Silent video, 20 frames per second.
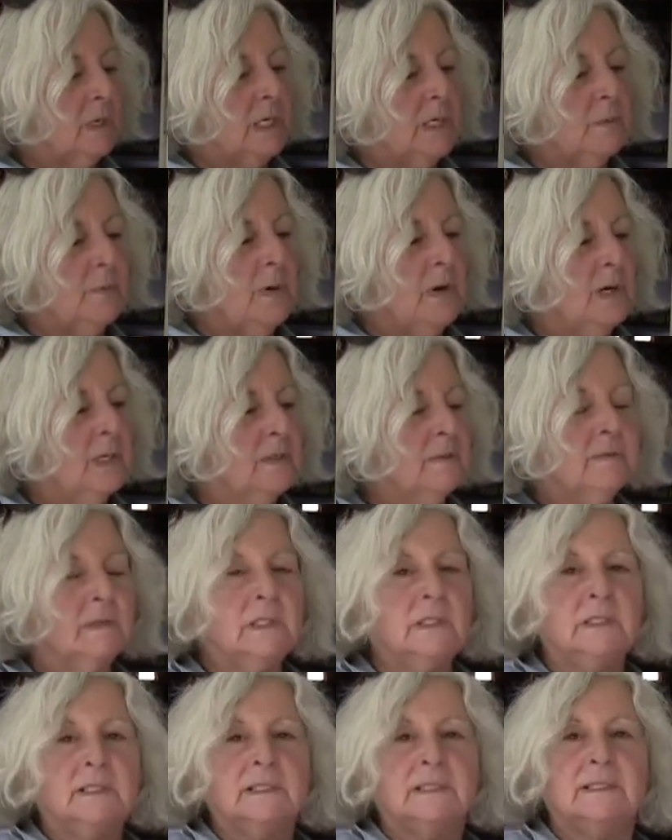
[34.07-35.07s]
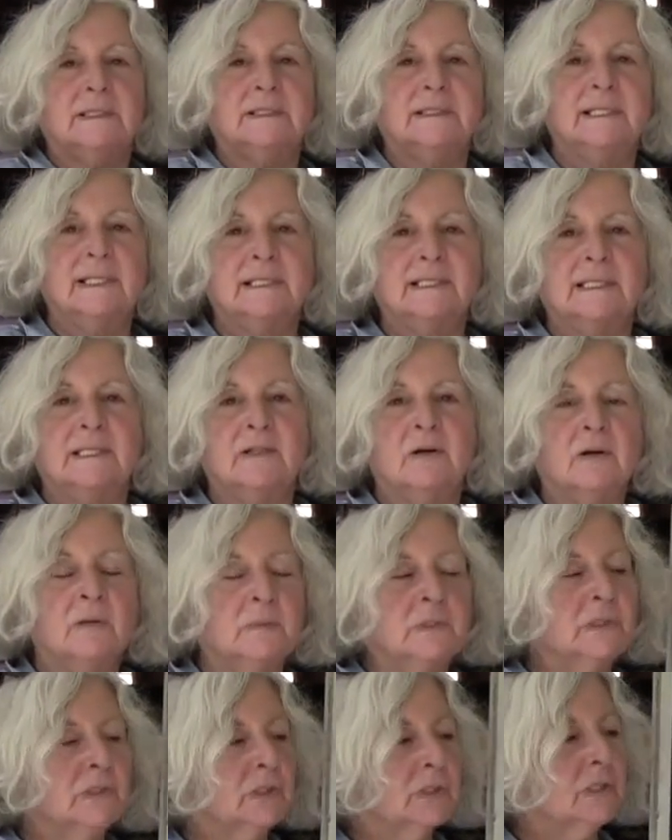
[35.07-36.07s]
wire part of it. That's the
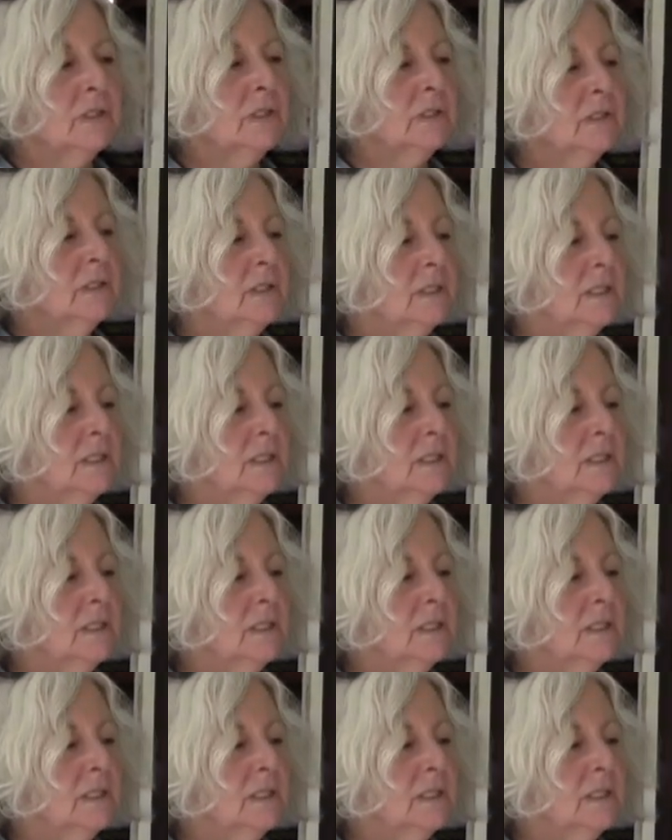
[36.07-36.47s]
armature.